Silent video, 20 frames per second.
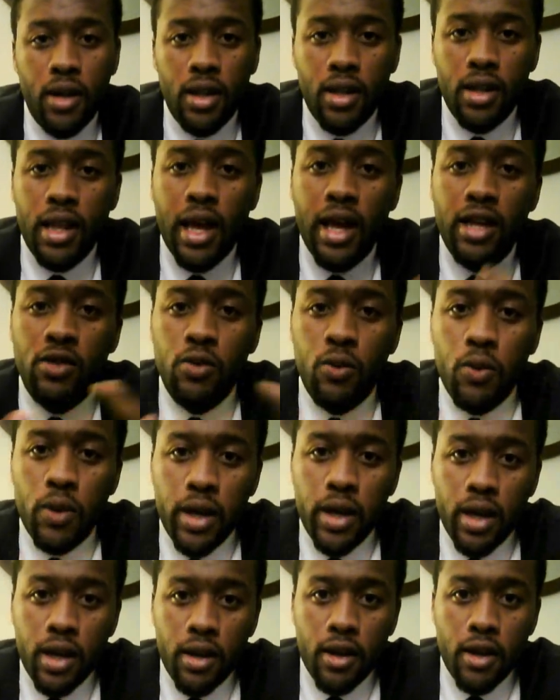And that's
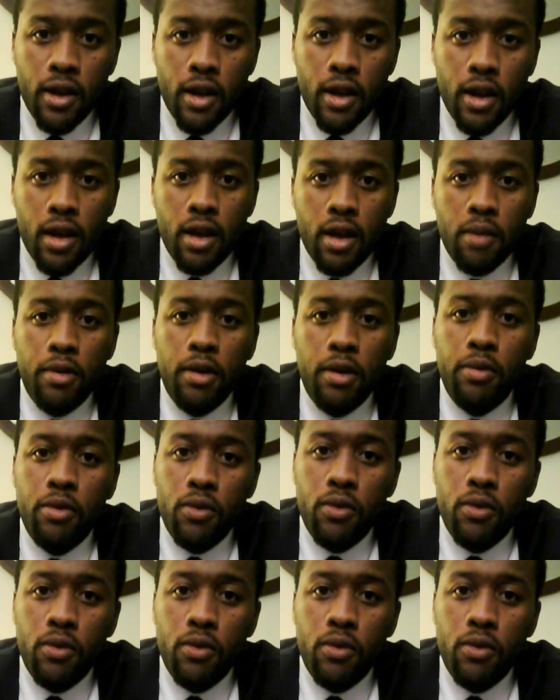when people